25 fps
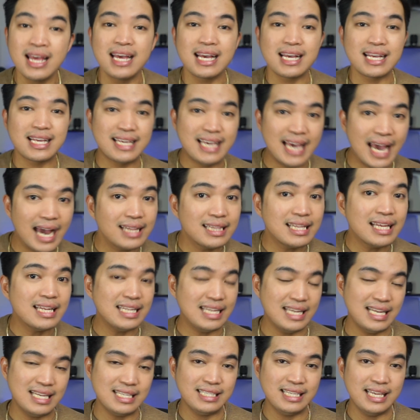get an
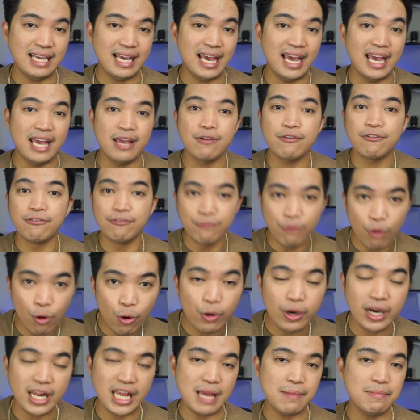ECA for
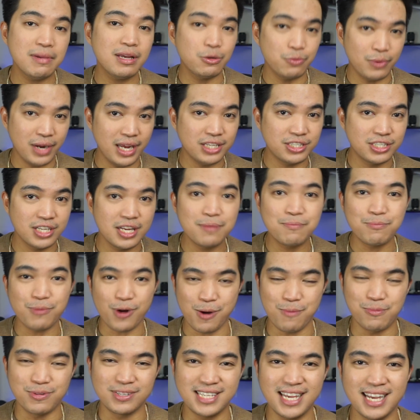immigration
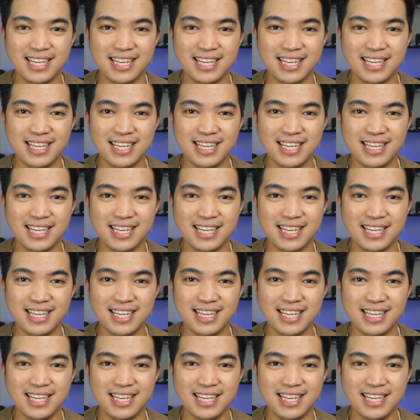purposes.